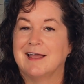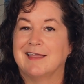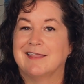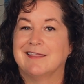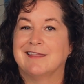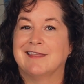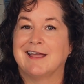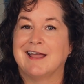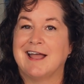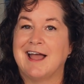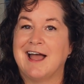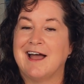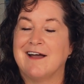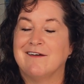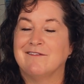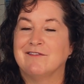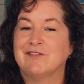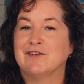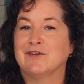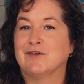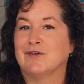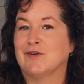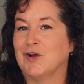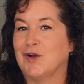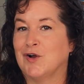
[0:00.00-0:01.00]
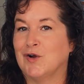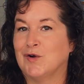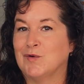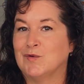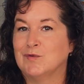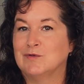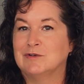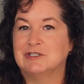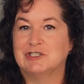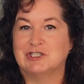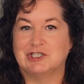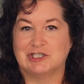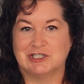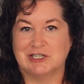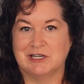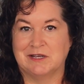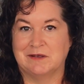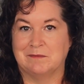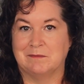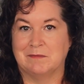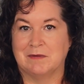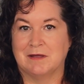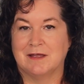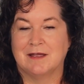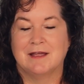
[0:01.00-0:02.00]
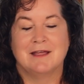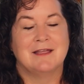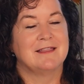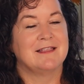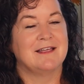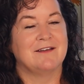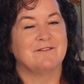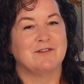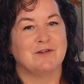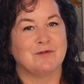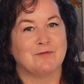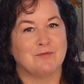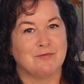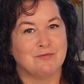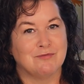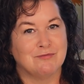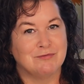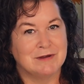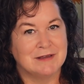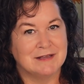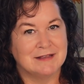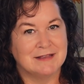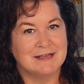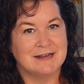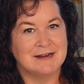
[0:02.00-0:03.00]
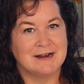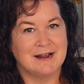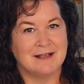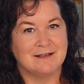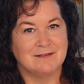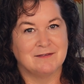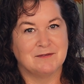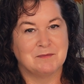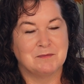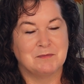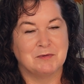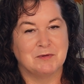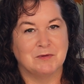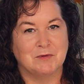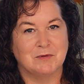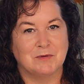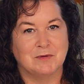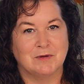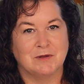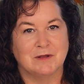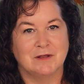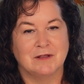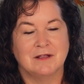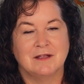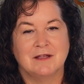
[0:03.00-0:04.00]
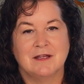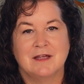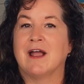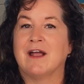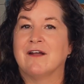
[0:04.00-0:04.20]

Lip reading: They have their own gym. They have a really nice pool.